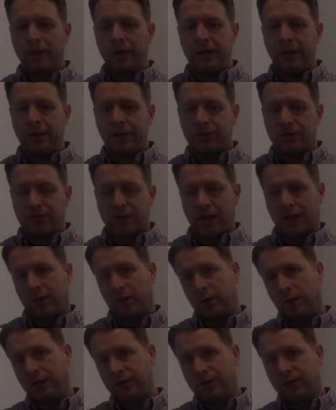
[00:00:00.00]
The
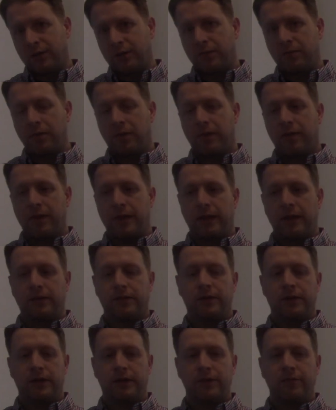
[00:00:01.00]
second reason
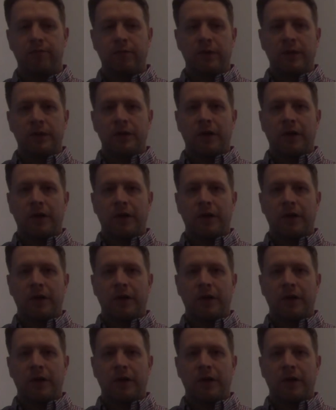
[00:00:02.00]
that